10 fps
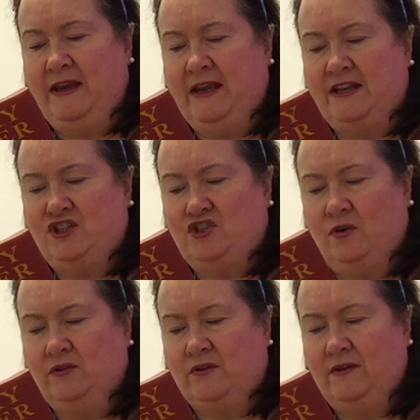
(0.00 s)
hitting its
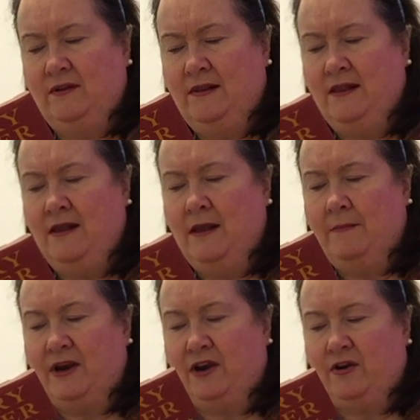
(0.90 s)
shoulder,
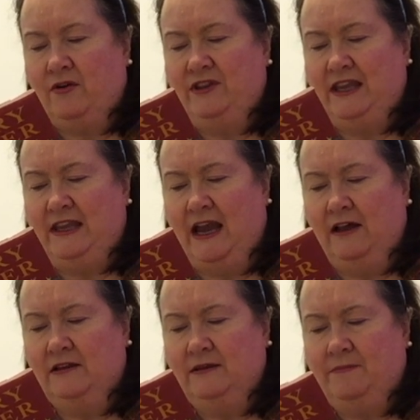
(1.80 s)
but it heard the
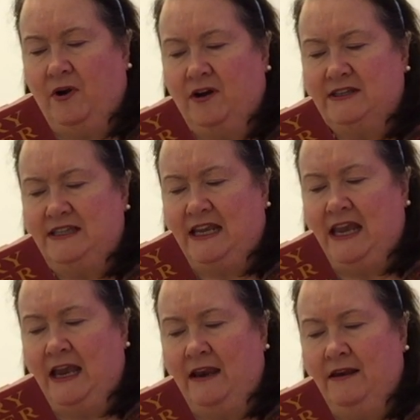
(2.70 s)
yell and paused
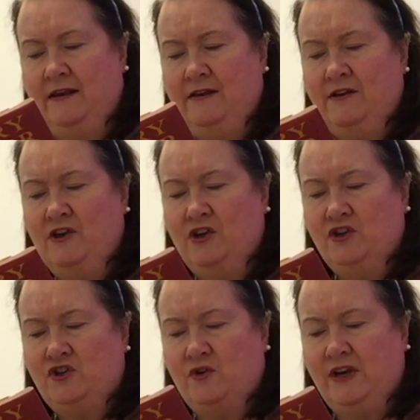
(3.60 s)
again,
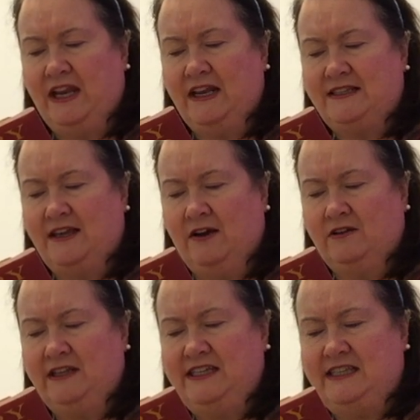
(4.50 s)
turning its
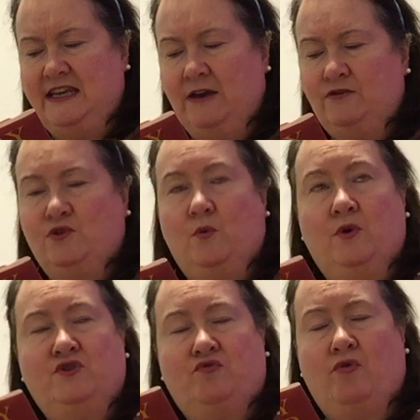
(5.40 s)
ugly snout
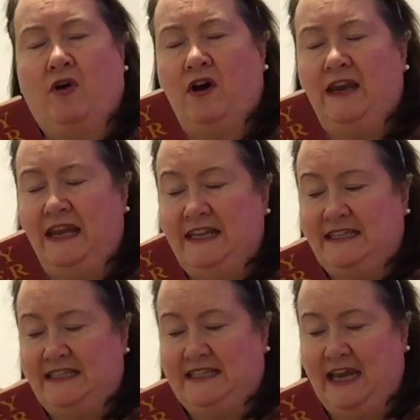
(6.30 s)
towards Ron
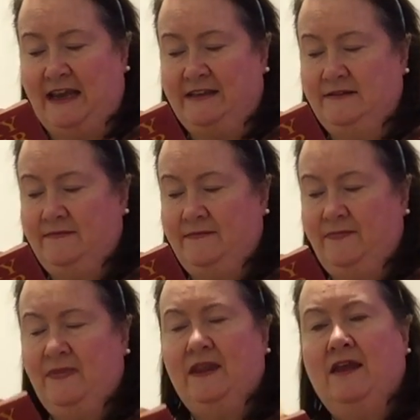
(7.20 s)
instead,
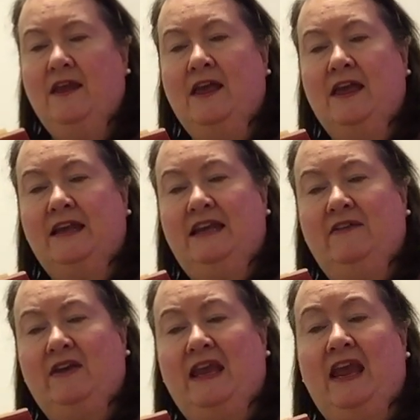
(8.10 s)

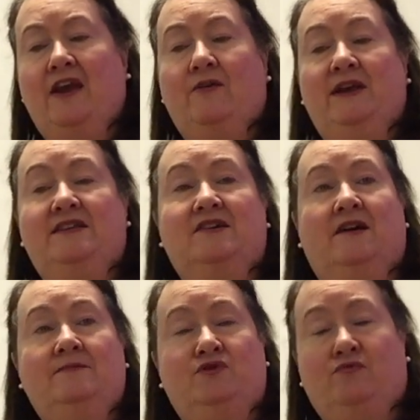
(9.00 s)
giving Harry
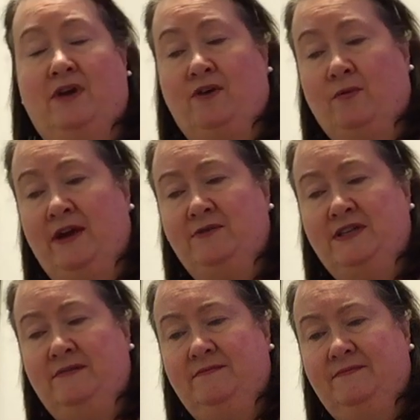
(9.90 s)
time to run around it.